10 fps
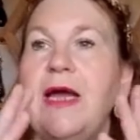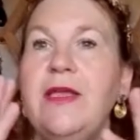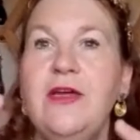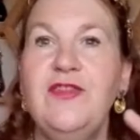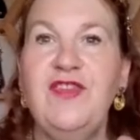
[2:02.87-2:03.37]

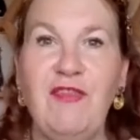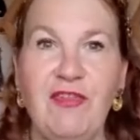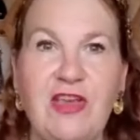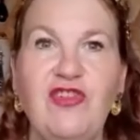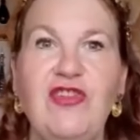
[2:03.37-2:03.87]
And the
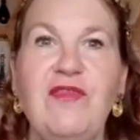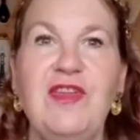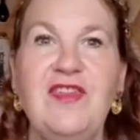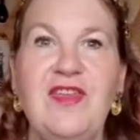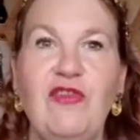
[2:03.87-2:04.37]
definition of
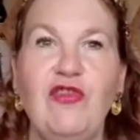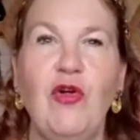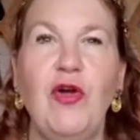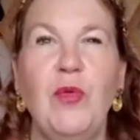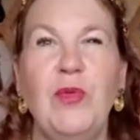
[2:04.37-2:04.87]
an
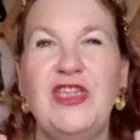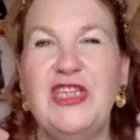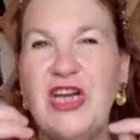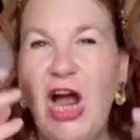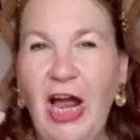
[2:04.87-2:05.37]
essential oil, which
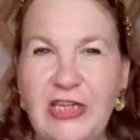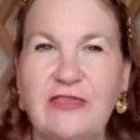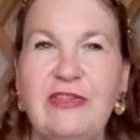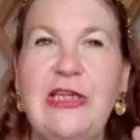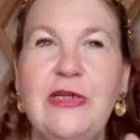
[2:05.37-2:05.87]
is kind
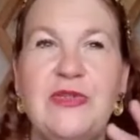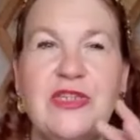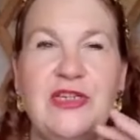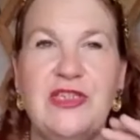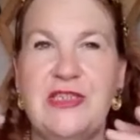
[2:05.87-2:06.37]
of loose
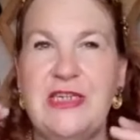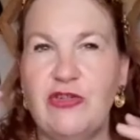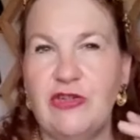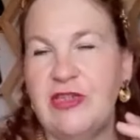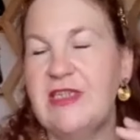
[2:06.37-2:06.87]
because
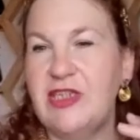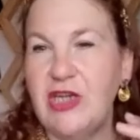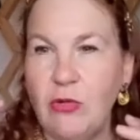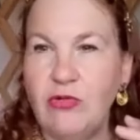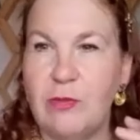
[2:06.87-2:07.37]
citruses
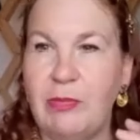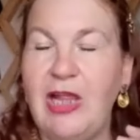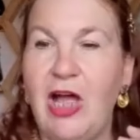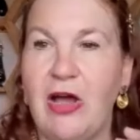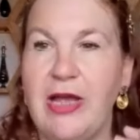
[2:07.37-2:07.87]
don't
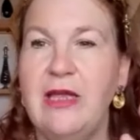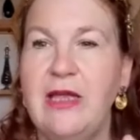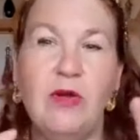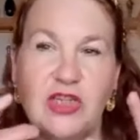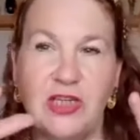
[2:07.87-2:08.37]
apply,
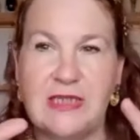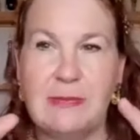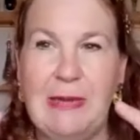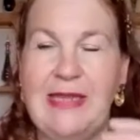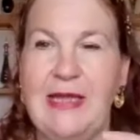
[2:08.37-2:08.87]
which I'll
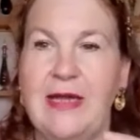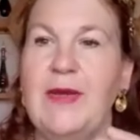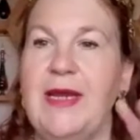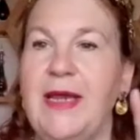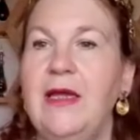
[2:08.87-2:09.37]
explain that in a
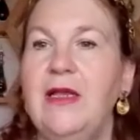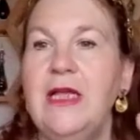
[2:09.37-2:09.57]
minute,